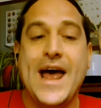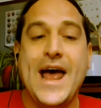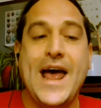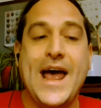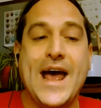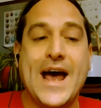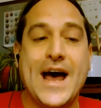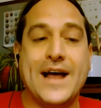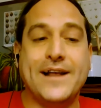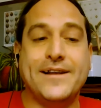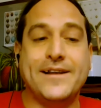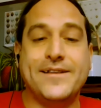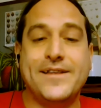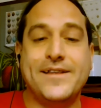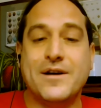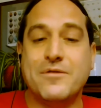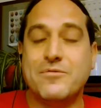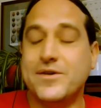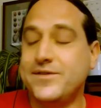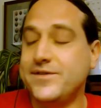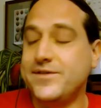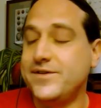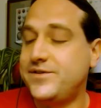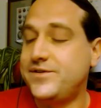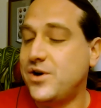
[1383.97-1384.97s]
And there
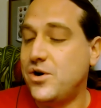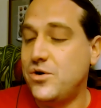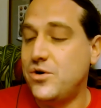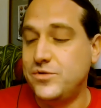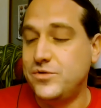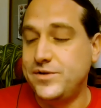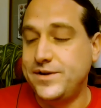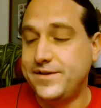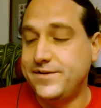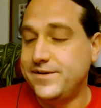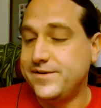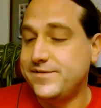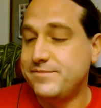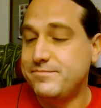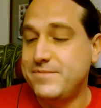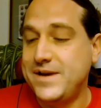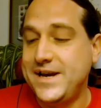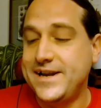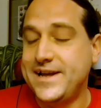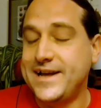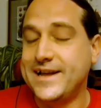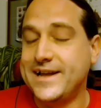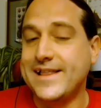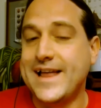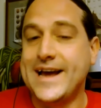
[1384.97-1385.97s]
was a tone in this
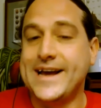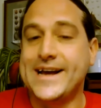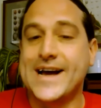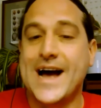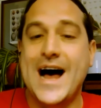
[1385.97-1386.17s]
meeting like,